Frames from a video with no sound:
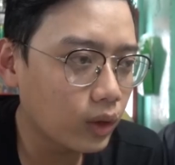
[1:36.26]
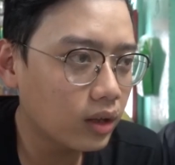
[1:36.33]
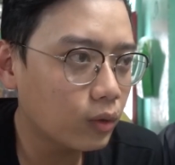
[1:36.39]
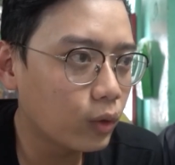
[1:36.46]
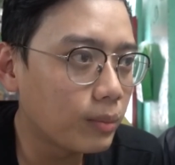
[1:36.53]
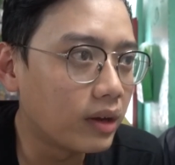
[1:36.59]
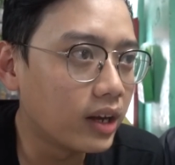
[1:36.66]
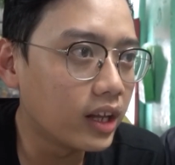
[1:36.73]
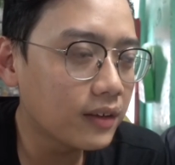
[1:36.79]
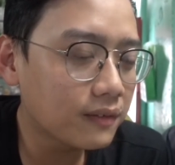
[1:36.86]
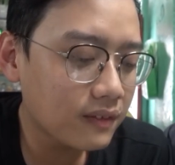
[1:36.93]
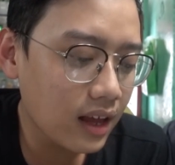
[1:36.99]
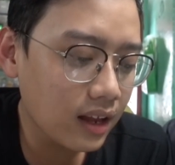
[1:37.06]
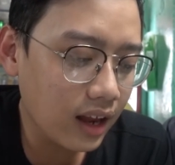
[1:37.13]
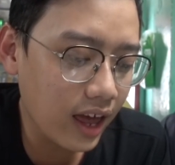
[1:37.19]
we, we
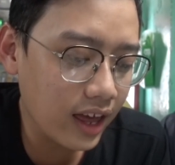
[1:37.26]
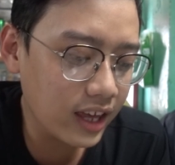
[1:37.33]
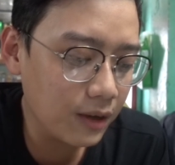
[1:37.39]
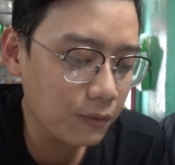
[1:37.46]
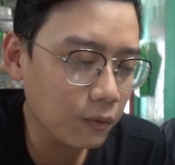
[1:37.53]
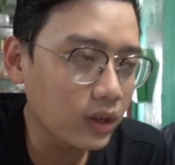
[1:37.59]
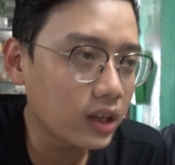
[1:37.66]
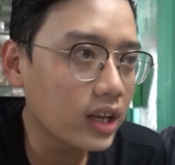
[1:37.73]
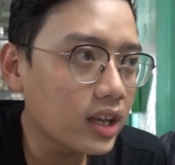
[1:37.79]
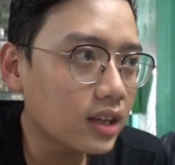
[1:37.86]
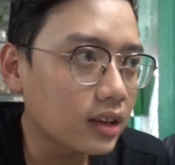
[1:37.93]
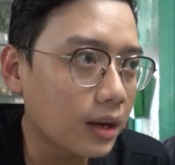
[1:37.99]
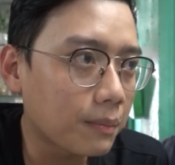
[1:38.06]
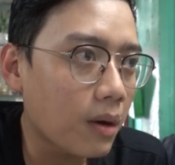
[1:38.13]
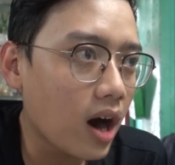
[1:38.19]
believe that like if we
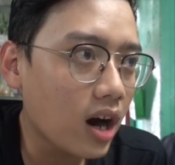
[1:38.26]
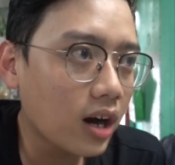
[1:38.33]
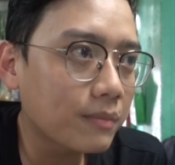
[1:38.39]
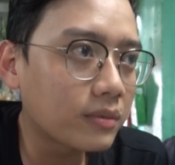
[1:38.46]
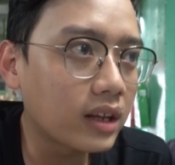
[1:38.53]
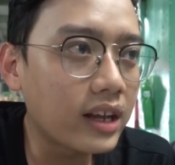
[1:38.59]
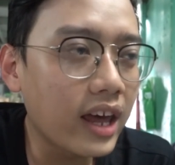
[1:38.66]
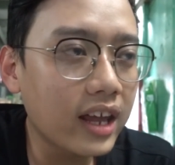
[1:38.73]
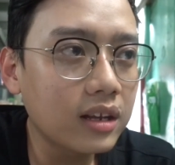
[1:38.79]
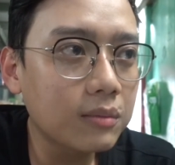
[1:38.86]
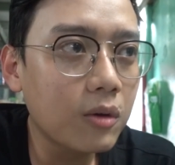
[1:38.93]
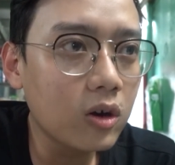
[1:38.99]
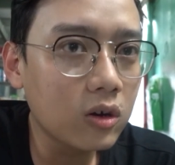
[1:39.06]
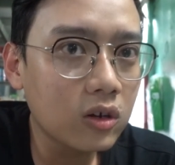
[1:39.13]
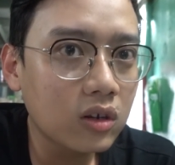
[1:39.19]
eat the part of the
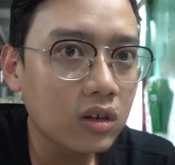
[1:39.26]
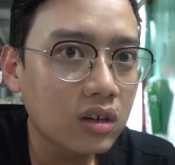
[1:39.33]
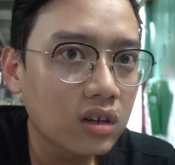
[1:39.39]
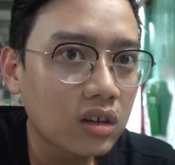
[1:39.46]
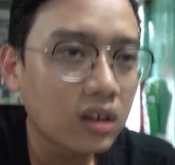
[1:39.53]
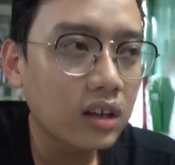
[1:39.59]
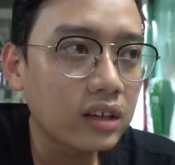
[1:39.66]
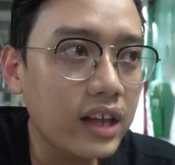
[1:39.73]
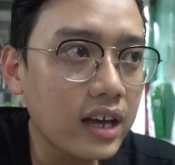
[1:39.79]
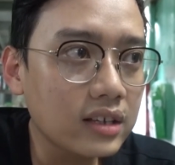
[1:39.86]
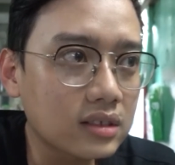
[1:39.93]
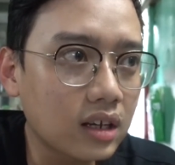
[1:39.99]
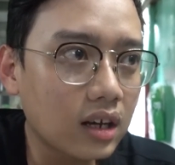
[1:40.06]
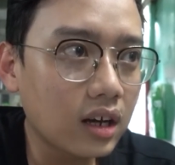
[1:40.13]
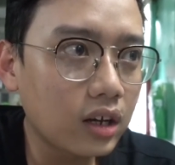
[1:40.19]
animal,
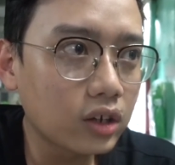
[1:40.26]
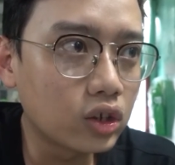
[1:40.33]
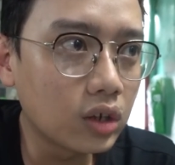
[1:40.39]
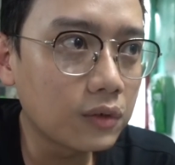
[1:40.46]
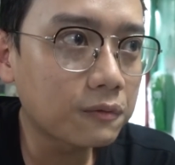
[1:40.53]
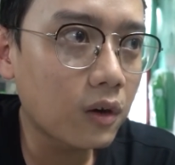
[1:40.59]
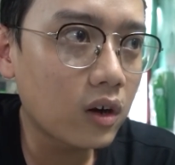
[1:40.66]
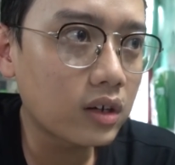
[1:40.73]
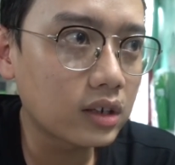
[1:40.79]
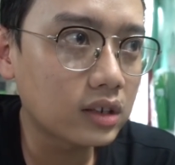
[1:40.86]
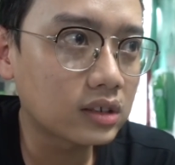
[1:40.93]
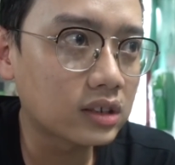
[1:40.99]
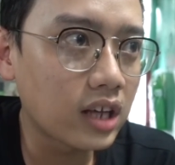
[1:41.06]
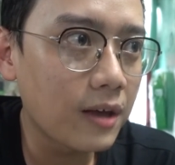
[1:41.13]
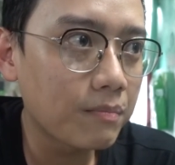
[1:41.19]
that's uh, good for
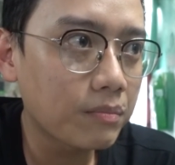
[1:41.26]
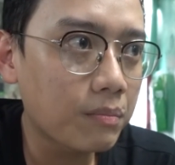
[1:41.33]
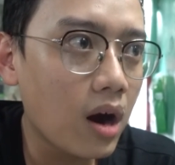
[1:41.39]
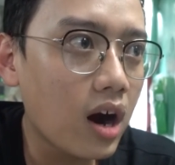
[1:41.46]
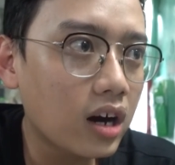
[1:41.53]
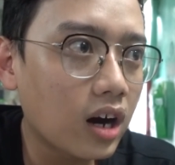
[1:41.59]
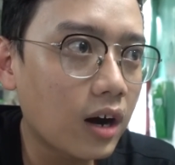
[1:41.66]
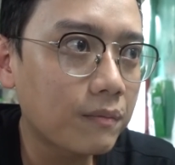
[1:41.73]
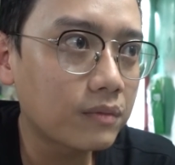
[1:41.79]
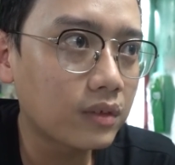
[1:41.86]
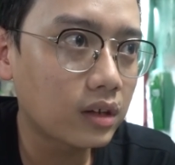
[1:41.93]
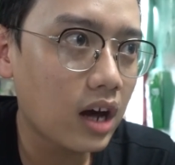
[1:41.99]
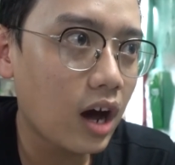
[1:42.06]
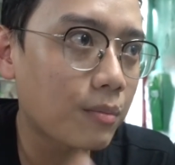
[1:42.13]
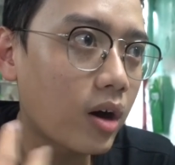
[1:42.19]
the same part of
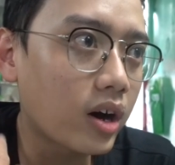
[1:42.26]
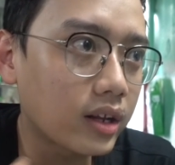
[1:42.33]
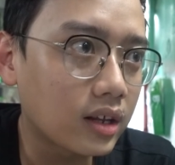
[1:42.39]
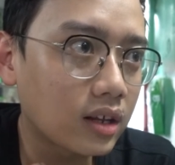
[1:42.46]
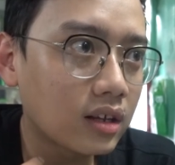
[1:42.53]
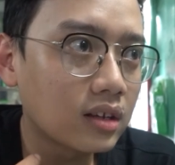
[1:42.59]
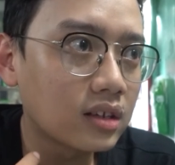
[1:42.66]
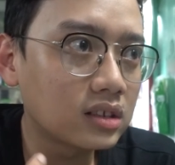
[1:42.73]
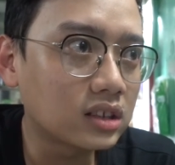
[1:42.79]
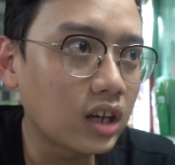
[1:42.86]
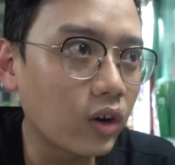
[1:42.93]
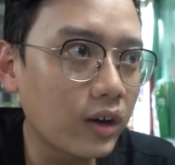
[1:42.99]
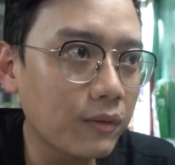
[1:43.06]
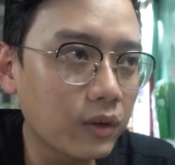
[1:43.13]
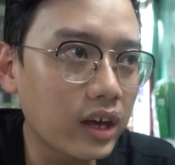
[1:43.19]
the, our body.
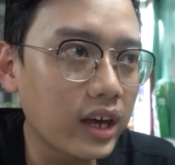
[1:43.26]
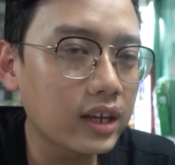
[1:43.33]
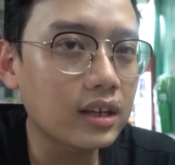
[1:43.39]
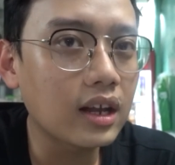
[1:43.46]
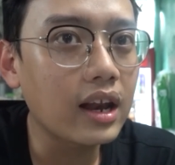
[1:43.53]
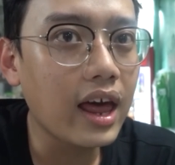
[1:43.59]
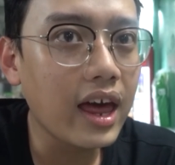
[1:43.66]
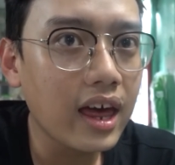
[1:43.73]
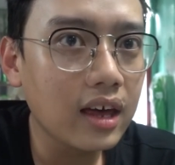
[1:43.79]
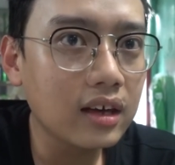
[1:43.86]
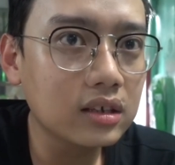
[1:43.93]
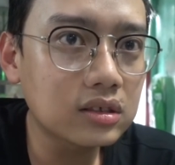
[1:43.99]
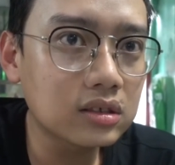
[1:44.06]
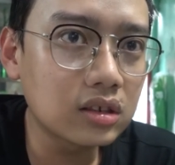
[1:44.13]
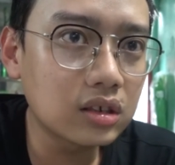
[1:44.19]
So if we eat the leg, it's